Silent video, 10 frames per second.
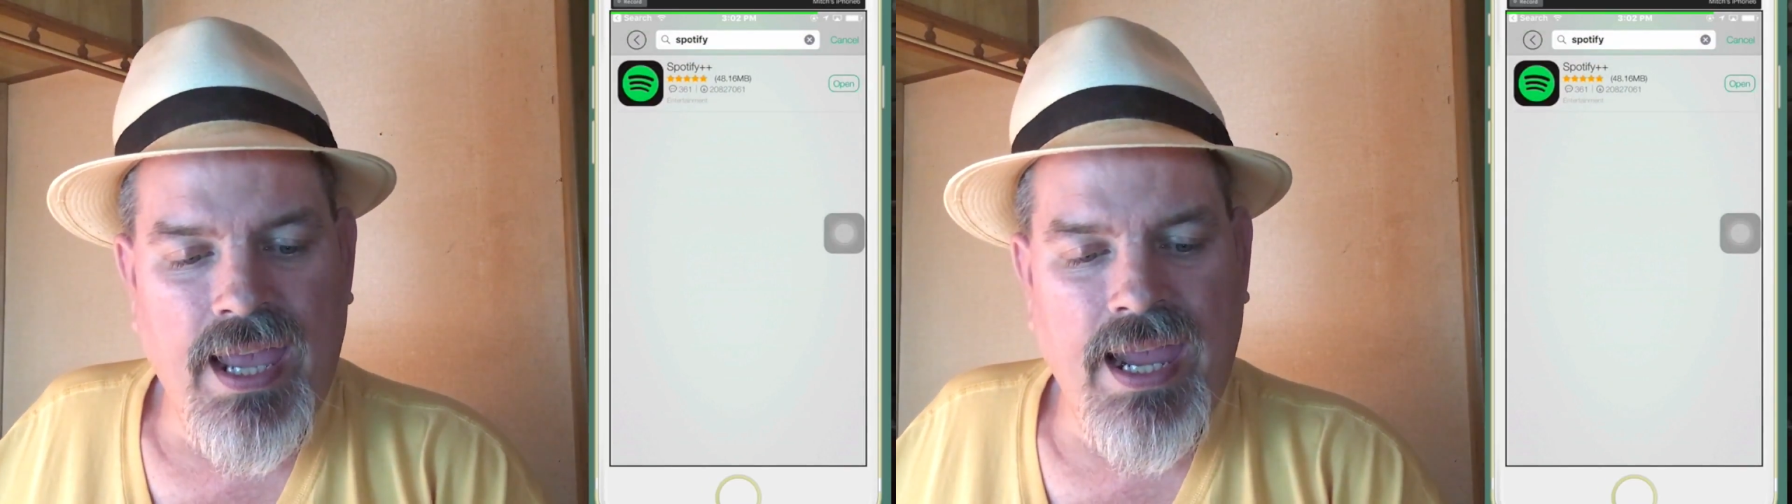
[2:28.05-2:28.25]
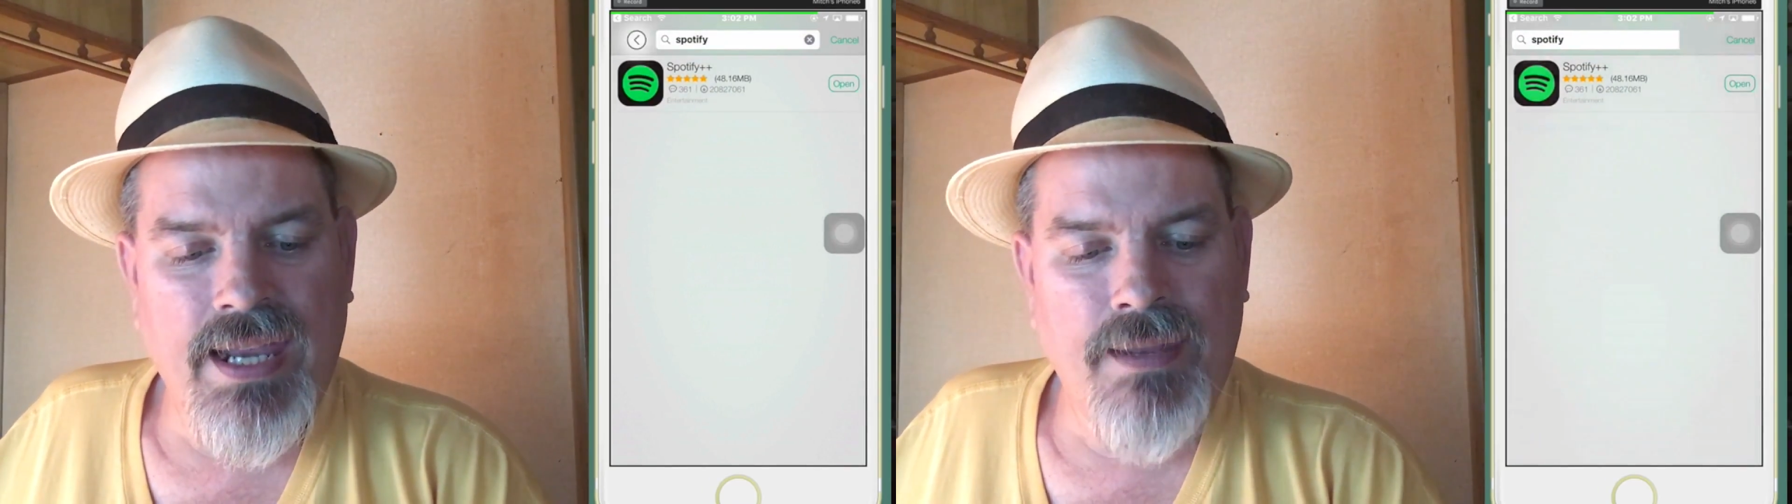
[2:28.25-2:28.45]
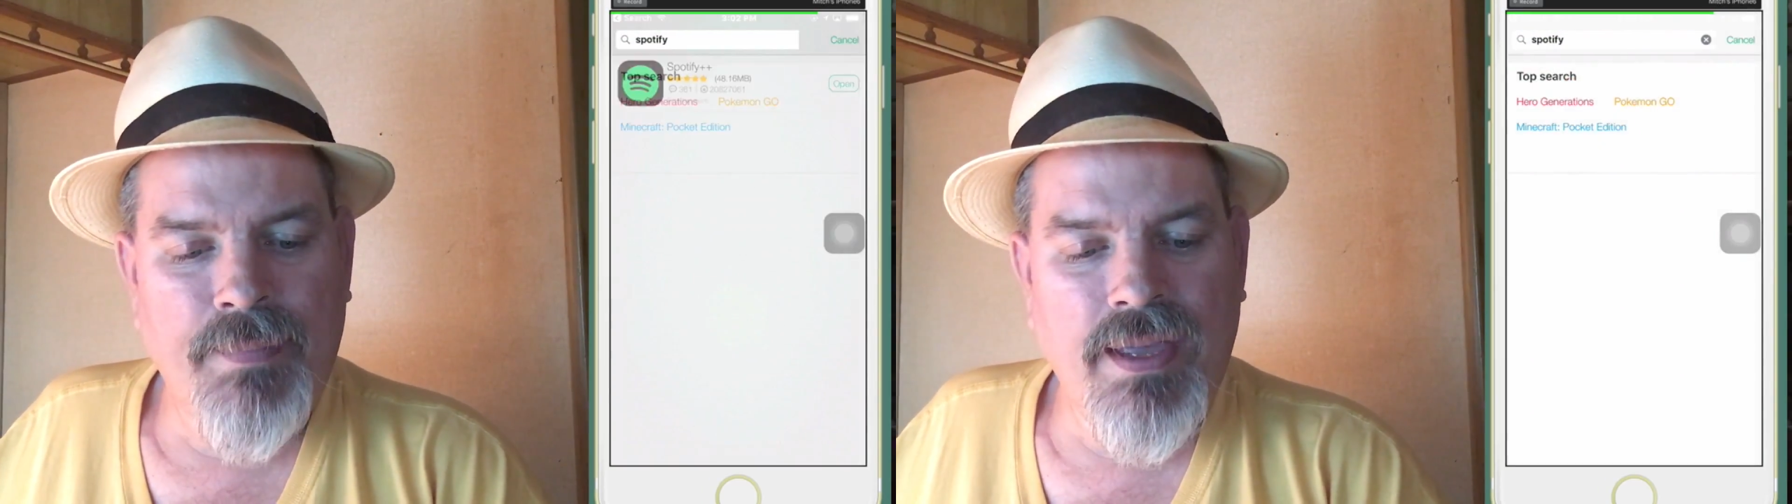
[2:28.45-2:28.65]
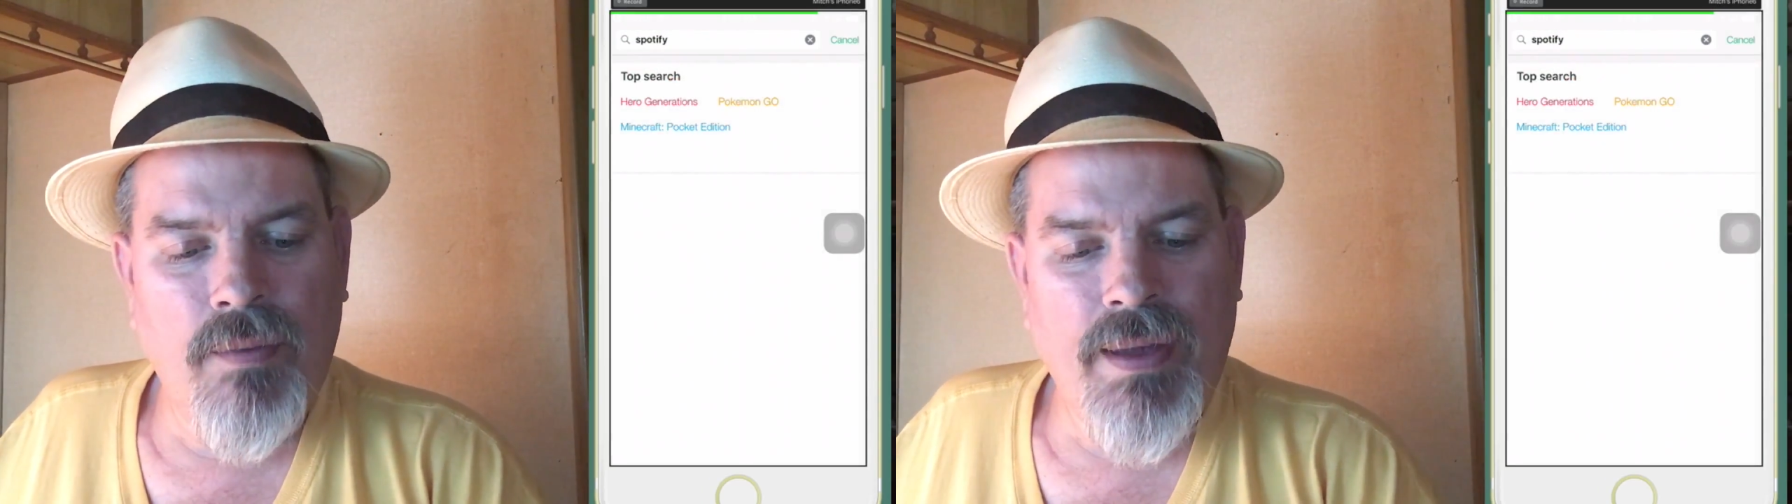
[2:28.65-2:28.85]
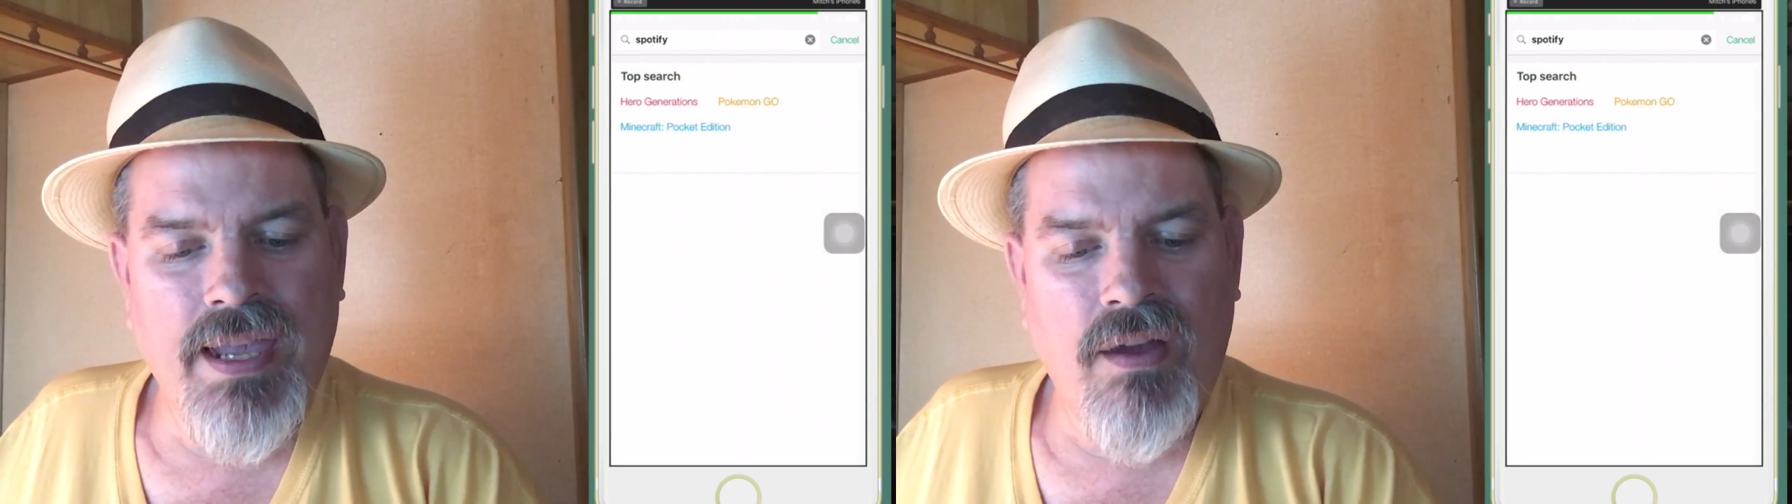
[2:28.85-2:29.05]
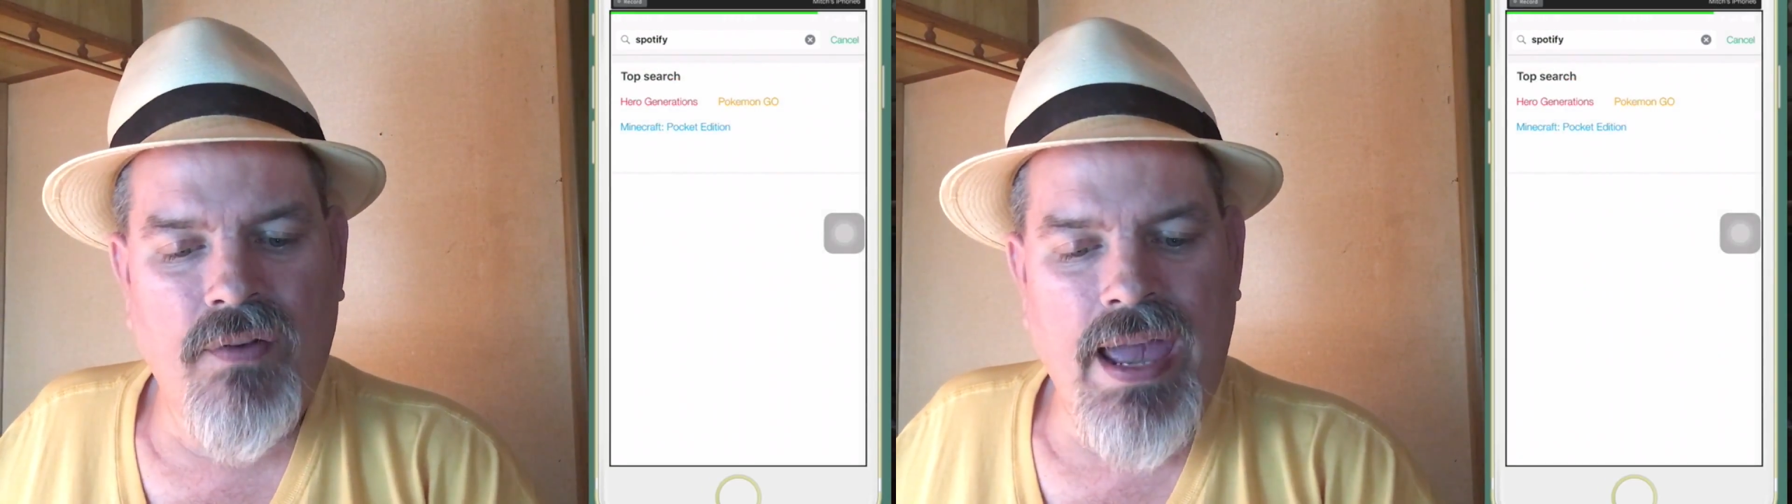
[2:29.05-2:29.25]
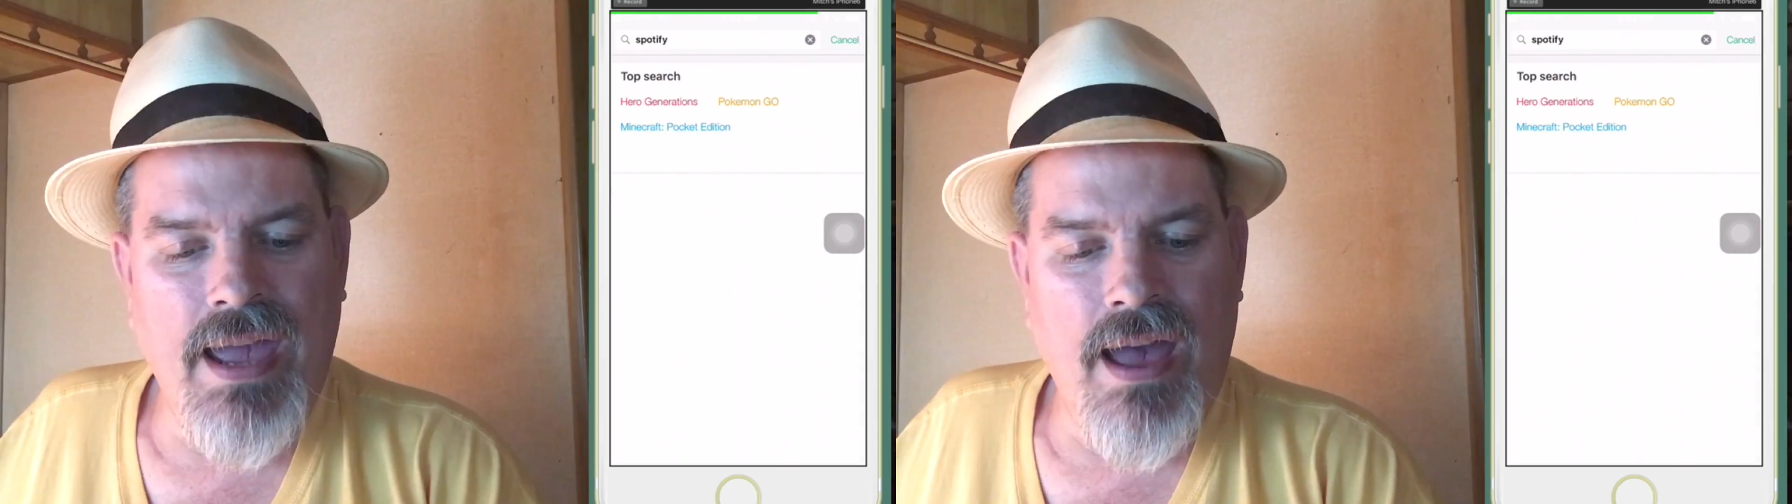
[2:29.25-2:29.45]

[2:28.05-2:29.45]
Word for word: And let me go back out,